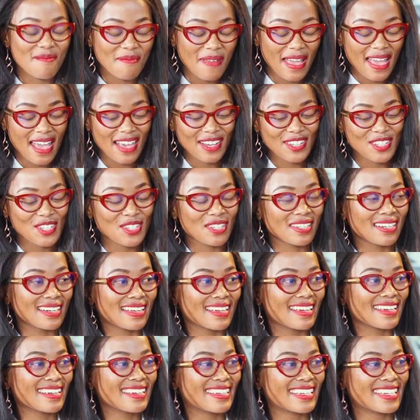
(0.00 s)
and actually, how do you
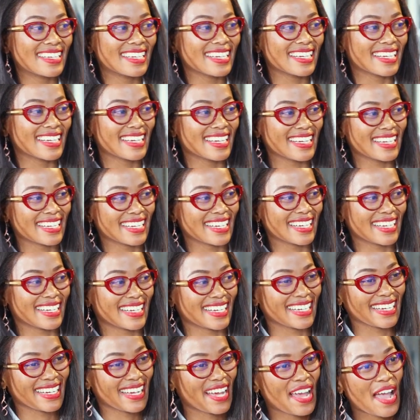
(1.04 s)
overcome that?
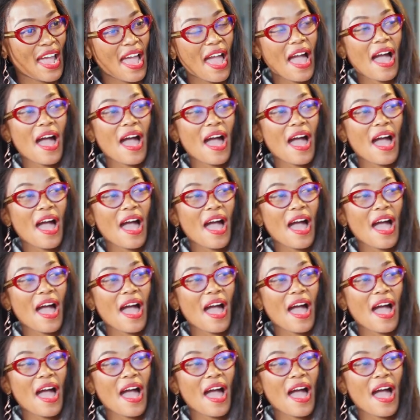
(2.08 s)
Mm.